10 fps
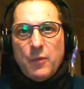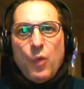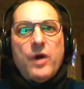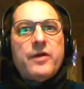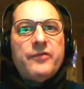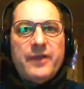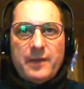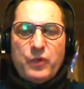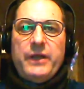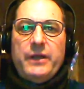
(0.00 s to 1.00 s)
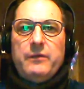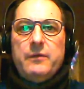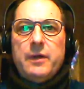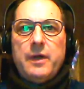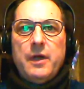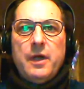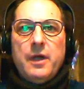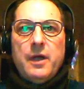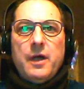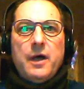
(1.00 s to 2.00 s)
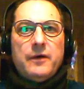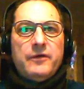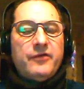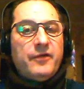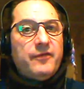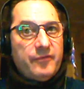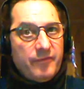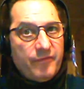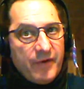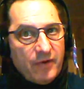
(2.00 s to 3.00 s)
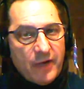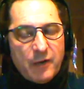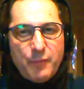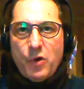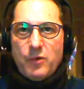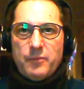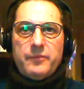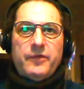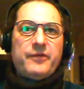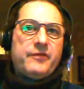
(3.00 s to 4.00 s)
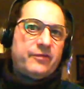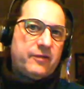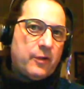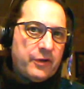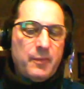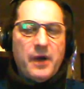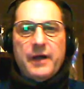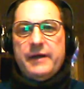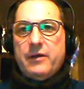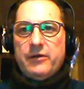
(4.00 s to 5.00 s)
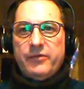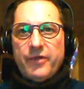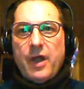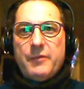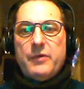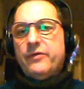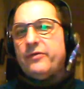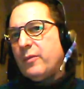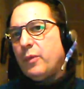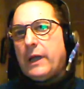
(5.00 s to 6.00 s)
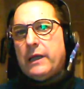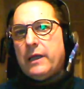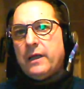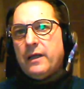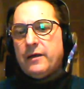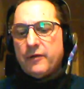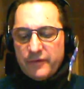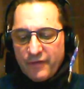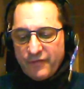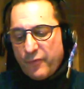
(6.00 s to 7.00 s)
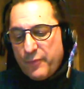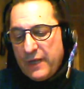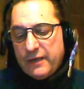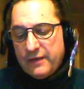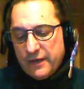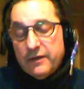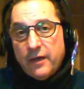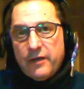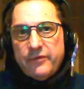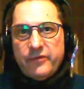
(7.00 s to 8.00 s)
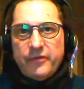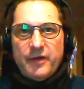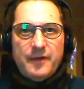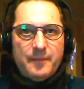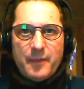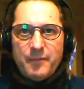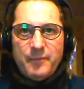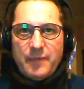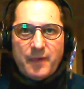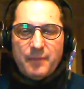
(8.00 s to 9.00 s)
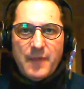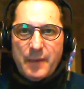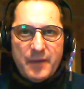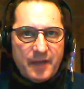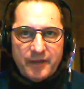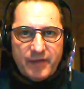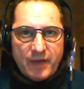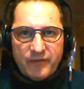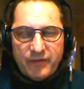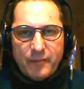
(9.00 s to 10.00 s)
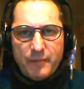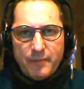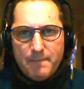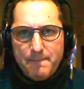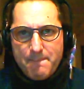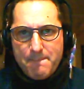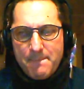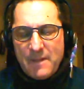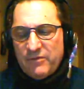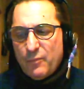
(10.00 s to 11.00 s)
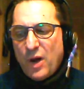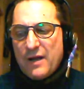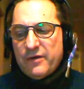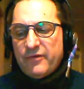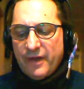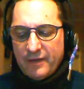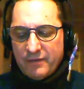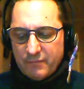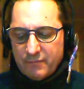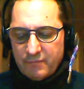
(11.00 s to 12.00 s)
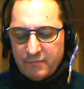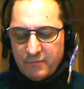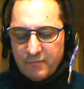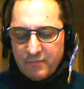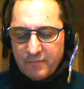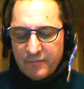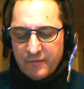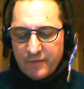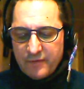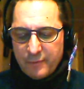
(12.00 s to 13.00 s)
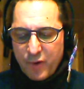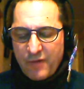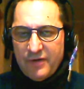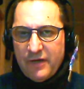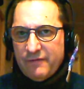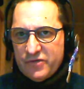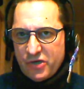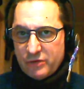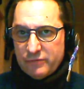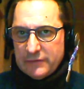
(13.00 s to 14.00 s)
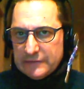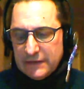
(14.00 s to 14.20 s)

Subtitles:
Where does that bring you? Does it feel like a poem? Does it slow your mind down or stop you in some way? Now for me, it does. But maybe it takes some practice at the brevity of the genre.